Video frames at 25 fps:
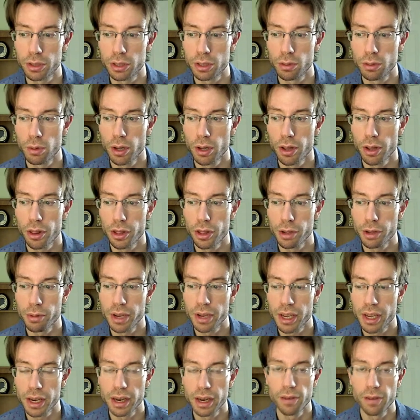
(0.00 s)
the one thing we
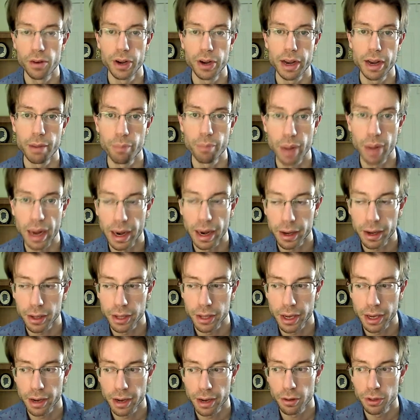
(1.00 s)
can never get back, and
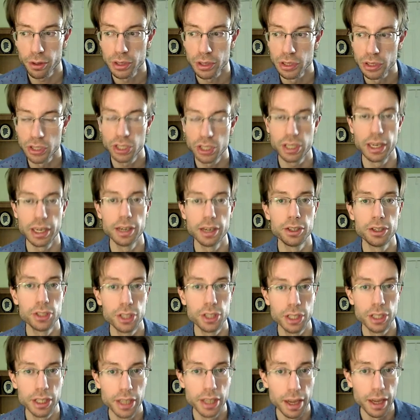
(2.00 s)
they have all these
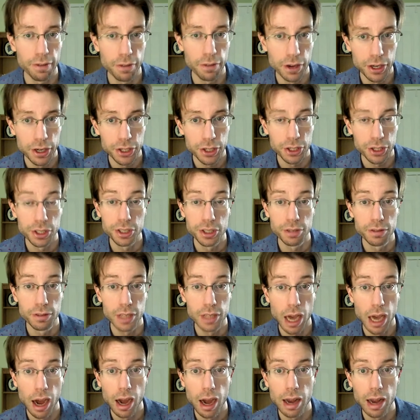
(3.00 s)
scarcity definitions of
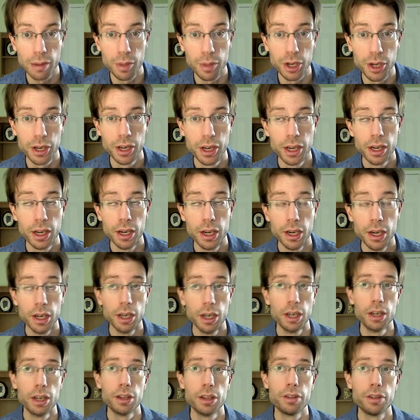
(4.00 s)
time, and
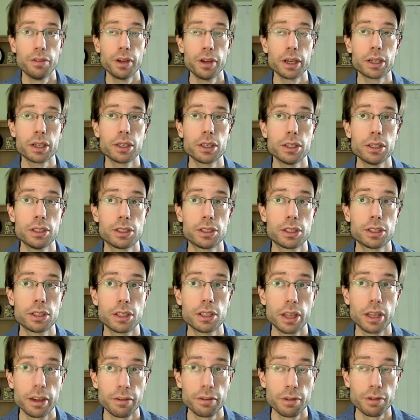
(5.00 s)
the fact is,
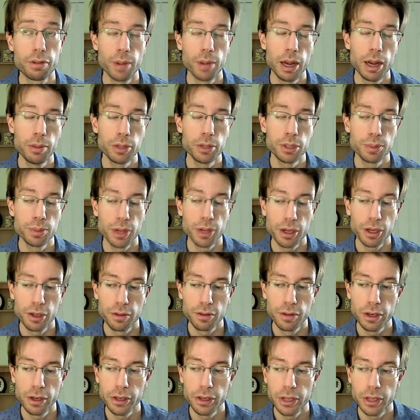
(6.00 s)
like from my perspective,
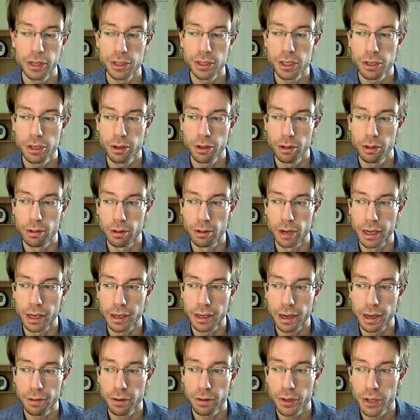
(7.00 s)
none of that's true. Like
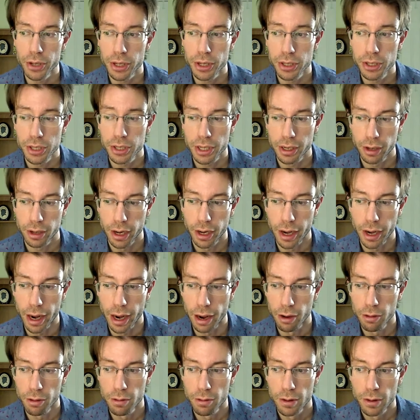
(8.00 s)
everything is here and
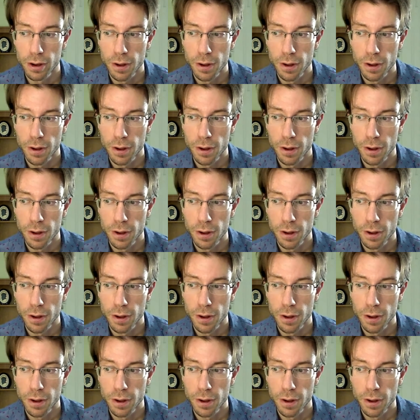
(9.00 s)
now,